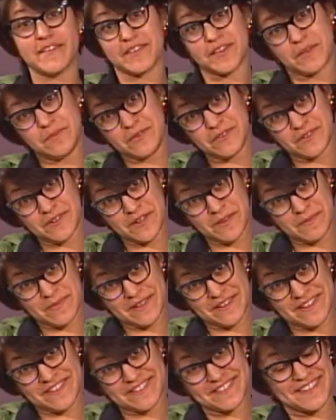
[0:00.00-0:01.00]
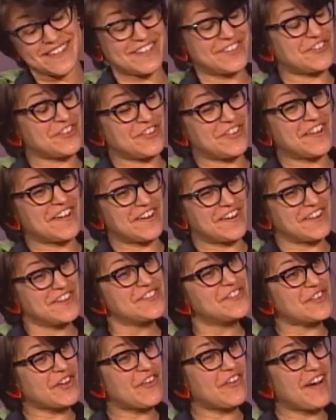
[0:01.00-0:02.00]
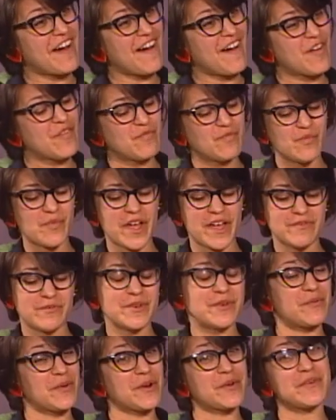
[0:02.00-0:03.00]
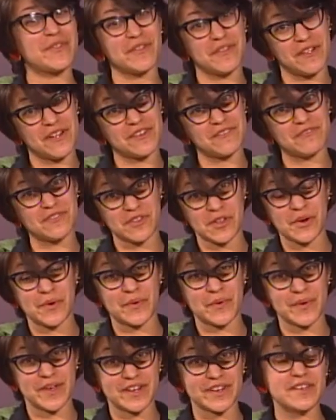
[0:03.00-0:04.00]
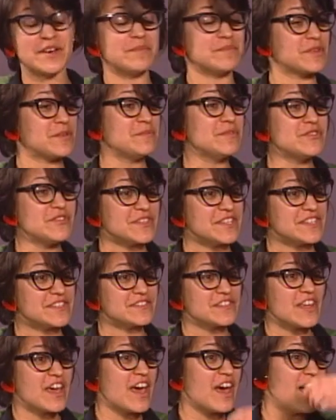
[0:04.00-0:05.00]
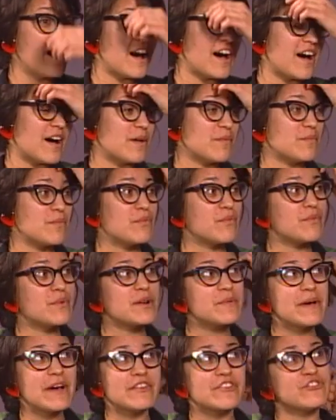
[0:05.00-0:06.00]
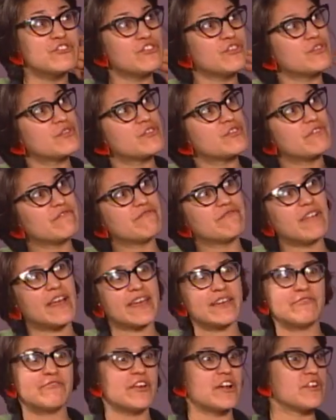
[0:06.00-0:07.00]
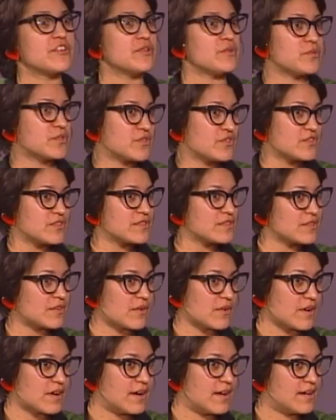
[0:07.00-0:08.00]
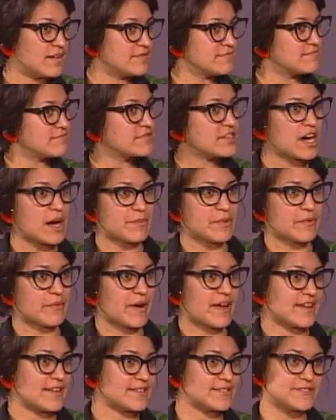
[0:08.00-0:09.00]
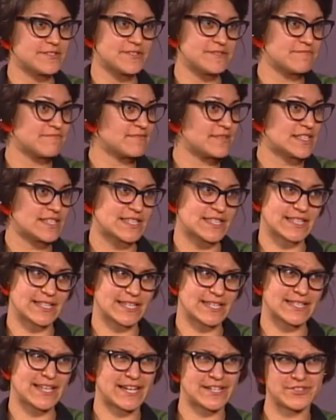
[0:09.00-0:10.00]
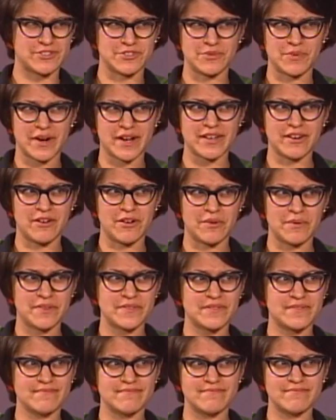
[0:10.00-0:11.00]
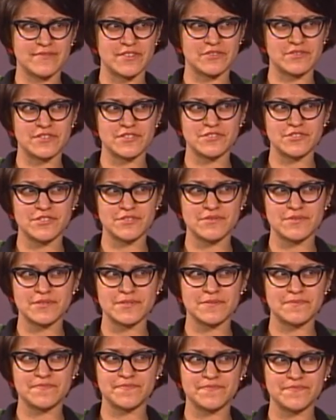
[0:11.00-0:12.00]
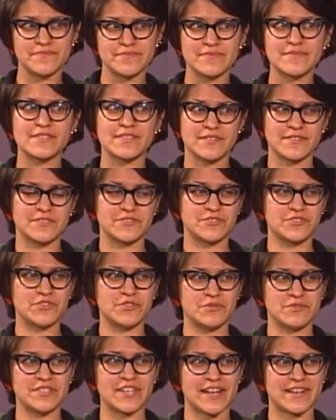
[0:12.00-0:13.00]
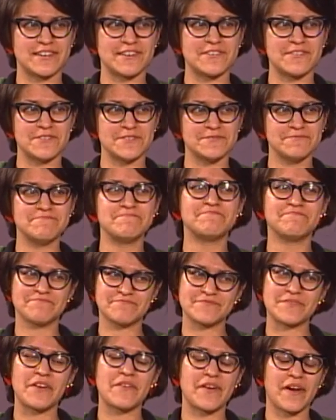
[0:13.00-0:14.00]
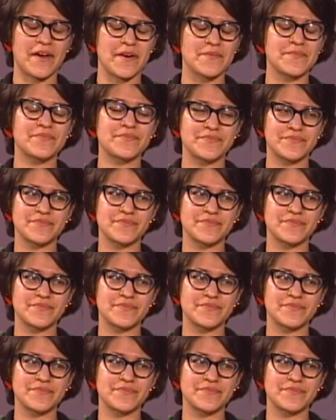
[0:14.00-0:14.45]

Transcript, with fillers: on a community media station here, so, um, and we work with a lot of low income communities. Mm -hmm. um, what about issues of like fair use or mm-hmm. copyright, mm -hmm. anything like that? Do you work at all with those issues? We don't. Um, those are technical. Yeah, those okay. are things